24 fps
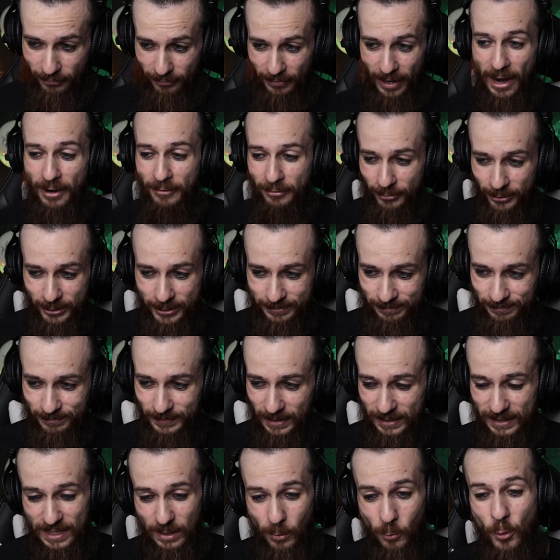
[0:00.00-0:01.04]
of effort.
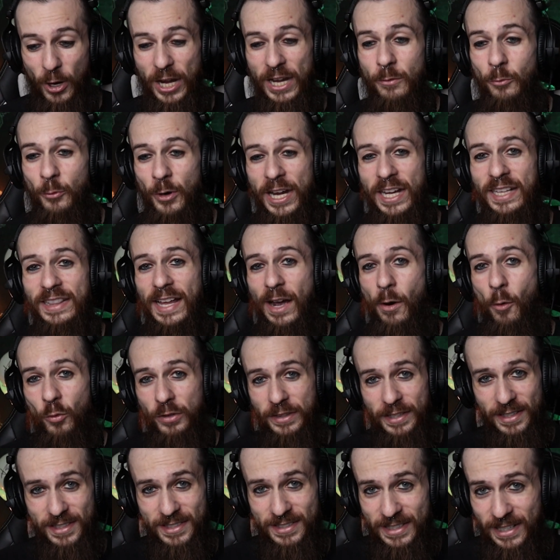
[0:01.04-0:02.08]
There's a way
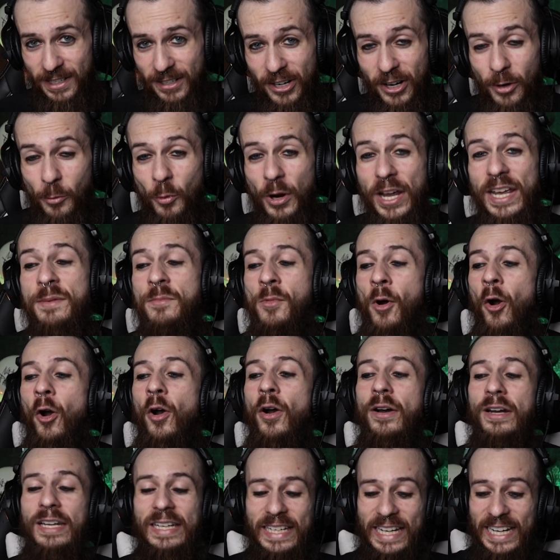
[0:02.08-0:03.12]
that there are way
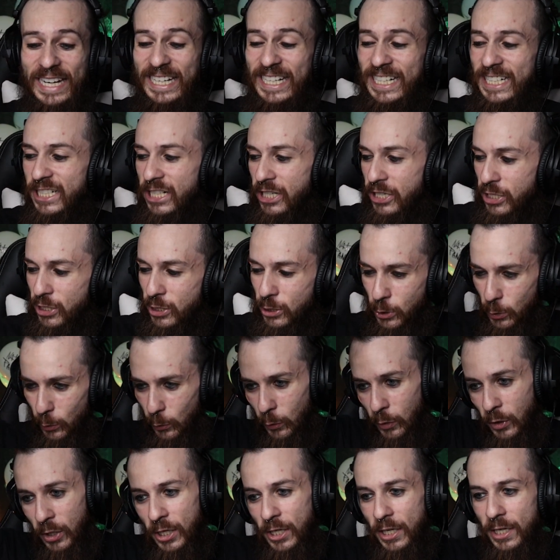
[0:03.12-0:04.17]
more layers
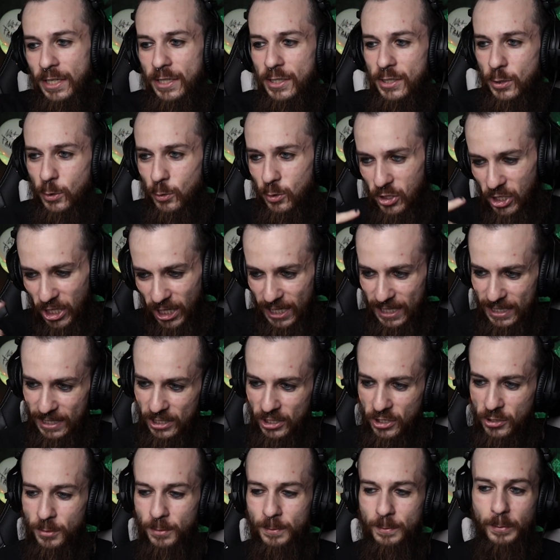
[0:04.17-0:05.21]
to
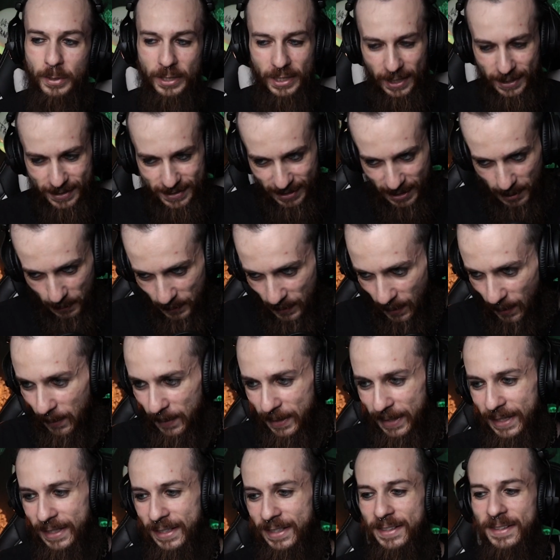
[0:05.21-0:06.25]
change. But let's keep
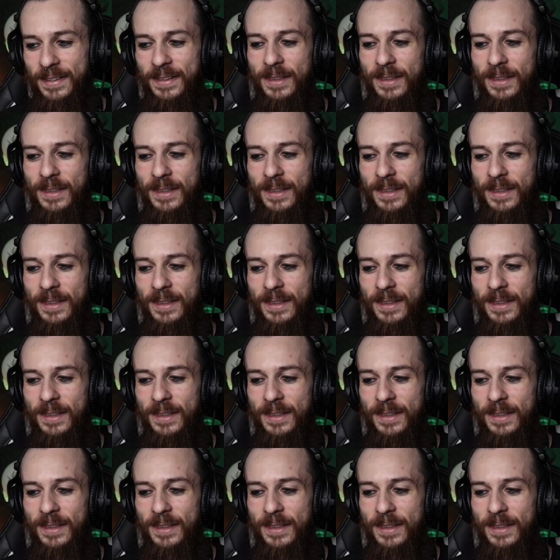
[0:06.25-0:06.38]
going.